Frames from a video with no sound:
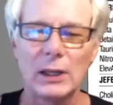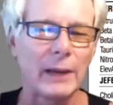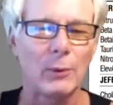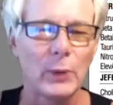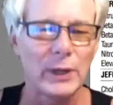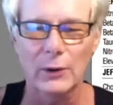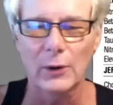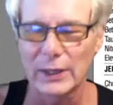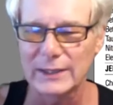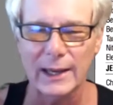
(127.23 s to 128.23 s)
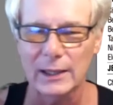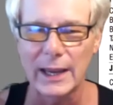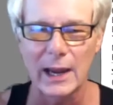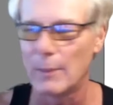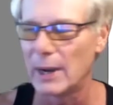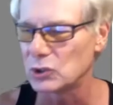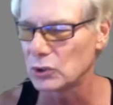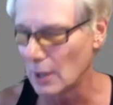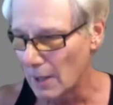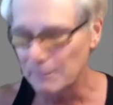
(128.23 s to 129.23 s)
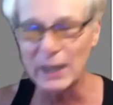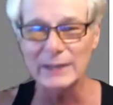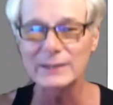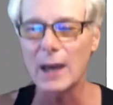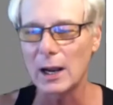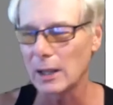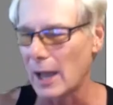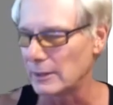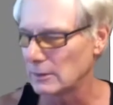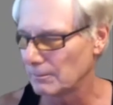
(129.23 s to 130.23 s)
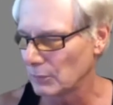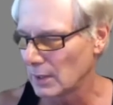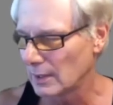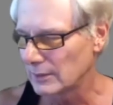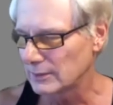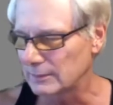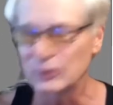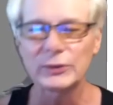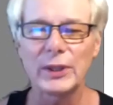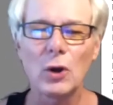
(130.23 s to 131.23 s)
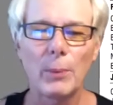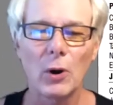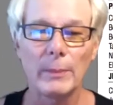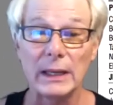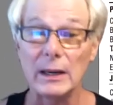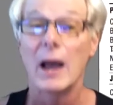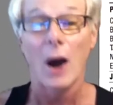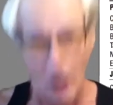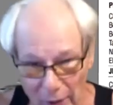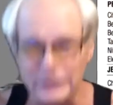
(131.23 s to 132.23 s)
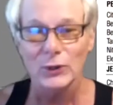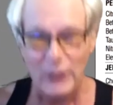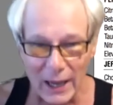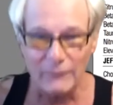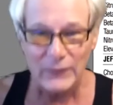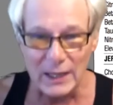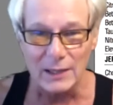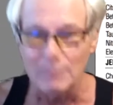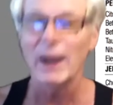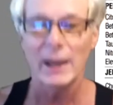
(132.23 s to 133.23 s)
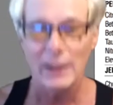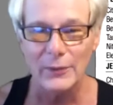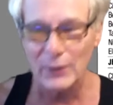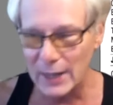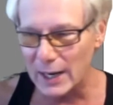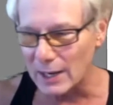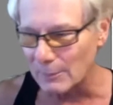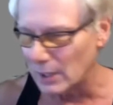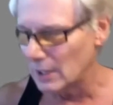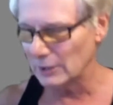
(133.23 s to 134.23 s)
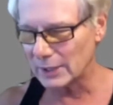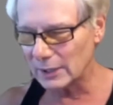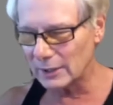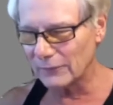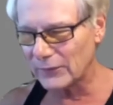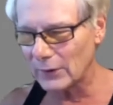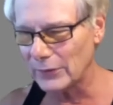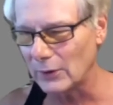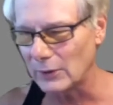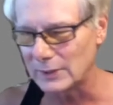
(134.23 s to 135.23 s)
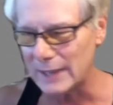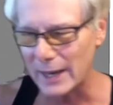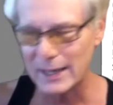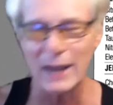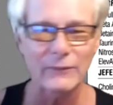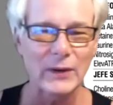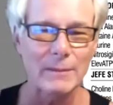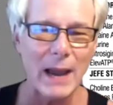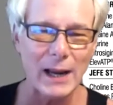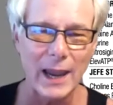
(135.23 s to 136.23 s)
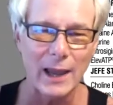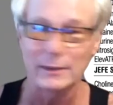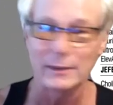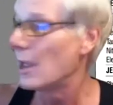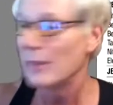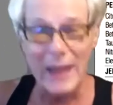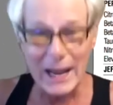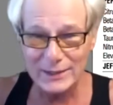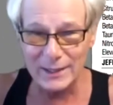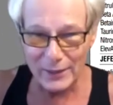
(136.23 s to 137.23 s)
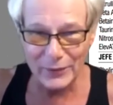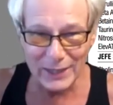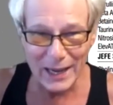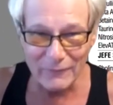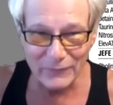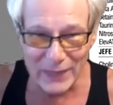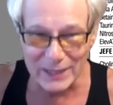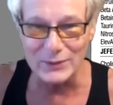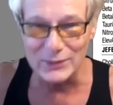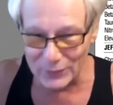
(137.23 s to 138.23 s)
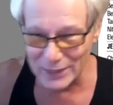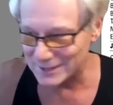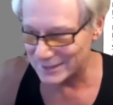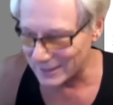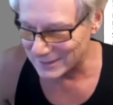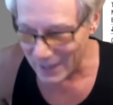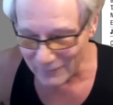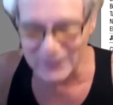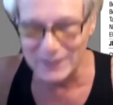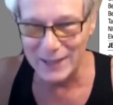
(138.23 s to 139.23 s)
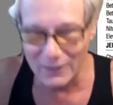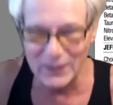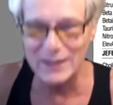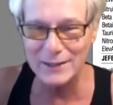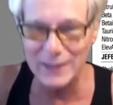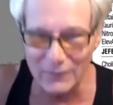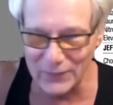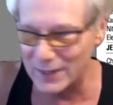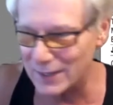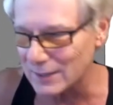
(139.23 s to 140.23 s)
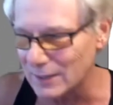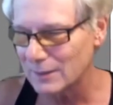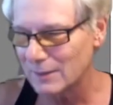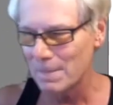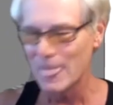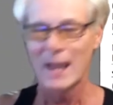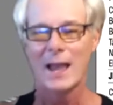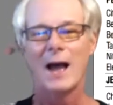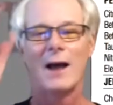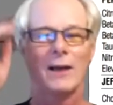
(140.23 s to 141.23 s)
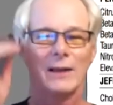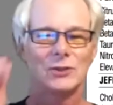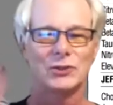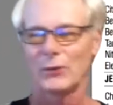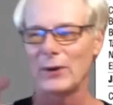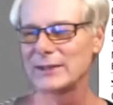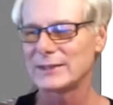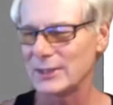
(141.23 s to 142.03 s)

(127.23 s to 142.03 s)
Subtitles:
label. We don't know exactly how much, but it's got a lot. Theobromine, also caffeine by another name. Look a little further. Dicaffeine maleate. That's another caffeine. So this has got caffeine, caffeine, and caffeine. Urea